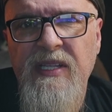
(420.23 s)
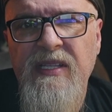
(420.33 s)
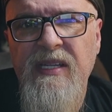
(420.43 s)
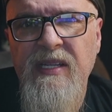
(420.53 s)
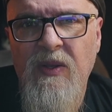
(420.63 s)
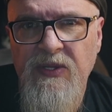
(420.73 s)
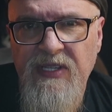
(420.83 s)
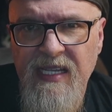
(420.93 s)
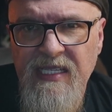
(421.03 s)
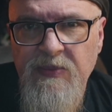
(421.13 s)
in the Old
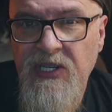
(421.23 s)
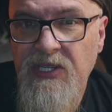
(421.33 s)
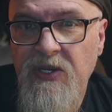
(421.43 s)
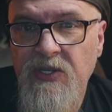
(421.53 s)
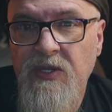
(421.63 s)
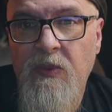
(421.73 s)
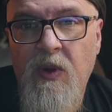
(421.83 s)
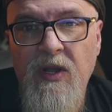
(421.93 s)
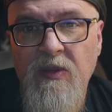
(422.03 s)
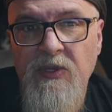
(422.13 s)
Testament, shares
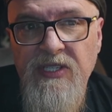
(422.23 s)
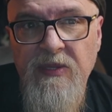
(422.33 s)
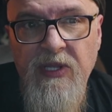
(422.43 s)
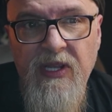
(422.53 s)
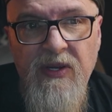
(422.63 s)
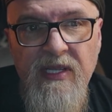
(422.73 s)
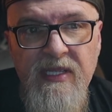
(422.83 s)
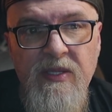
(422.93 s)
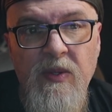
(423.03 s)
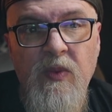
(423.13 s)
remarkable similarities
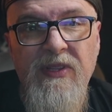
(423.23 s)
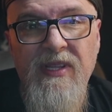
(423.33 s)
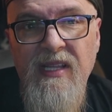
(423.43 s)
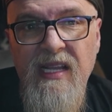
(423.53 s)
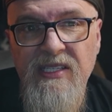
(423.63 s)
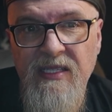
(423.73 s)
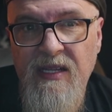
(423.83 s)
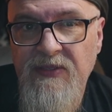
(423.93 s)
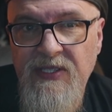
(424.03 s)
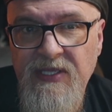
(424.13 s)
with the legend of
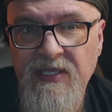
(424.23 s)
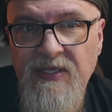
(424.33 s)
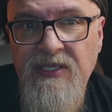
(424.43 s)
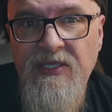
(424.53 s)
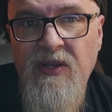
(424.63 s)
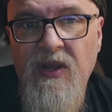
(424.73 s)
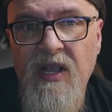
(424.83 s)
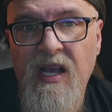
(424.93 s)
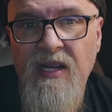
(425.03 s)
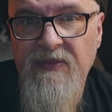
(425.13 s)

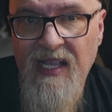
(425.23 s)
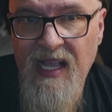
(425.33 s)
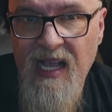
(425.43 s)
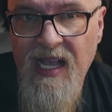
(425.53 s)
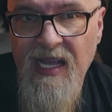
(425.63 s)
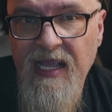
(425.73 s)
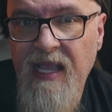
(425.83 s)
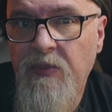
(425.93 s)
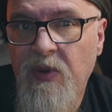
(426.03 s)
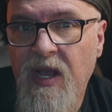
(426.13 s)
Sargon of Akkad, a
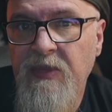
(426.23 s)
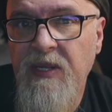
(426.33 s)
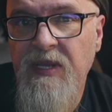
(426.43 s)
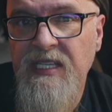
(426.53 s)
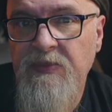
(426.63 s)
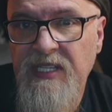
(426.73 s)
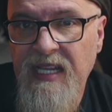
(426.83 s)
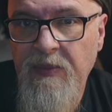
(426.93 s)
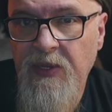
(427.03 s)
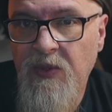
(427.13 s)
prominent
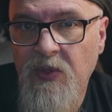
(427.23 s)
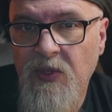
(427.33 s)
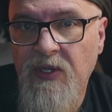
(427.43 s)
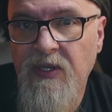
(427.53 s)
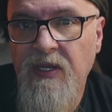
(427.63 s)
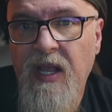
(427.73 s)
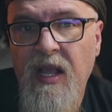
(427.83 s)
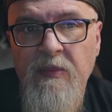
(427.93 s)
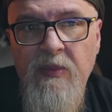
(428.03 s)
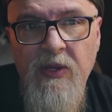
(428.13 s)
Mesopotamian ruler.
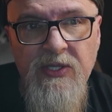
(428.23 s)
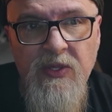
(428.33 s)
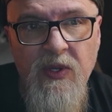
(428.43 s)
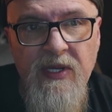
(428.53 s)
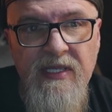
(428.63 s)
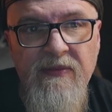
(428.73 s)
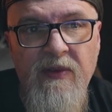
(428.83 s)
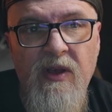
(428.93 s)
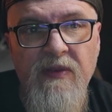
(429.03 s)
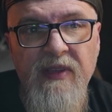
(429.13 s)
Both stories
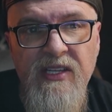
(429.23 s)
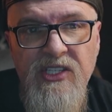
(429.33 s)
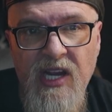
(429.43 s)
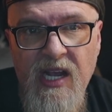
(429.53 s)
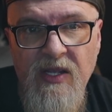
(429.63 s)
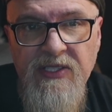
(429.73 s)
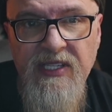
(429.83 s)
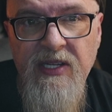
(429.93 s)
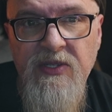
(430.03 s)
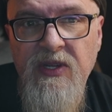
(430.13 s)
involve a child set
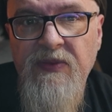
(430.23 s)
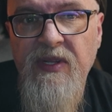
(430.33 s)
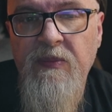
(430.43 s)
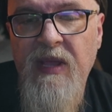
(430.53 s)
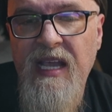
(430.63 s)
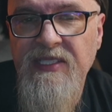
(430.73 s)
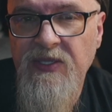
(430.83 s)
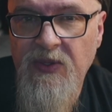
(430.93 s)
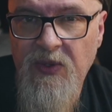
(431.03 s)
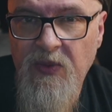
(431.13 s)
adrift in a basket
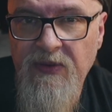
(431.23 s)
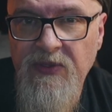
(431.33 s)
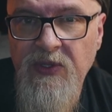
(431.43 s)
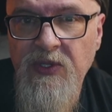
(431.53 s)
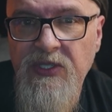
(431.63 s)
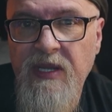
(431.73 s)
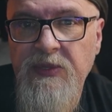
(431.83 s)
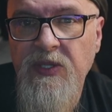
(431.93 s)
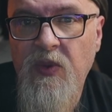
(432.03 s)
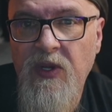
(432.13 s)
on a river who
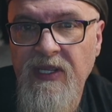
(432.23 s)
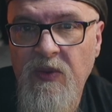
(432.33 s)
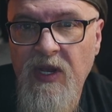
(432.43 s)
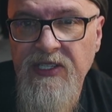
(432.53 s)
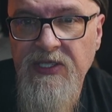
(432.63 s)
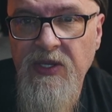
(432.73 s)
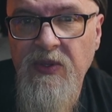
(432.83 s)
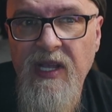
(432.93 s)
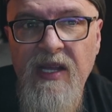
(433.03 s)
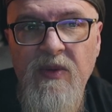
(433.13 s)
subsequently rescued
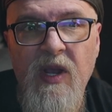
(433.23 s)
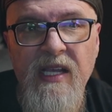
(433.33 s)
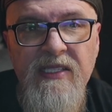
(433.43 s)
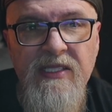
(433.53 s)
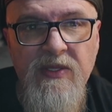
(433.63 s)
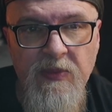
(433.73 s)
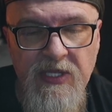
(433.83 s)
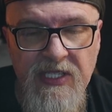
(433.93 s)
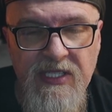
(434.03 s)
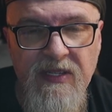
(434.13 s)
and rises to a
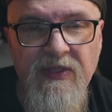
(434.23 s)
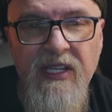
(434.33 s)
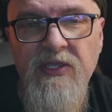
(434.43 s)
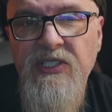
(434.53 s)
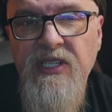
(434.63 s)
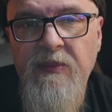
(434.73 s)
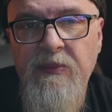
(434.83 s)
position of leadership.